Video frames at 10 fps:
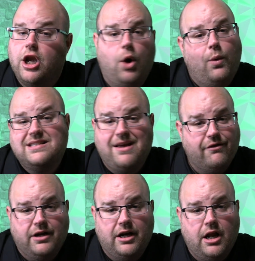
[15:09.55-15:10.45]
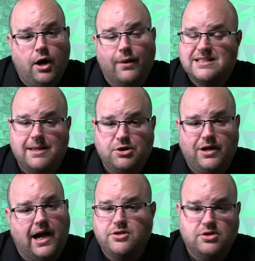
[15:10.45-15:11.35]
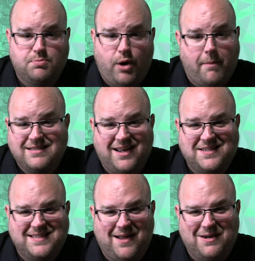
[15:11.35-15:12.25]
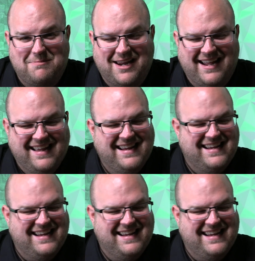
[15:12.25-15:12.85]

No one's ever going to know except you guys. Just promise not to tell anybody.